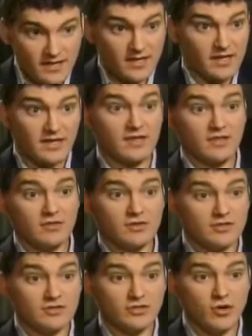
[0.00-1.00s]
And
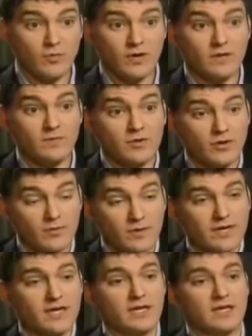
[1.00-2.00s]
look, there's nobody
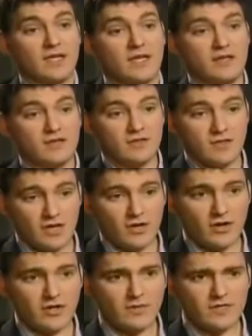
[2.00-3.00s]
pure, but
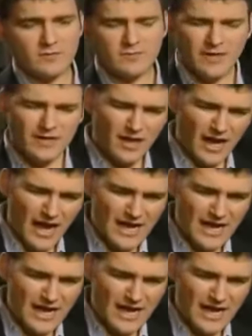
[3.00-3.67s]
an argument has been made.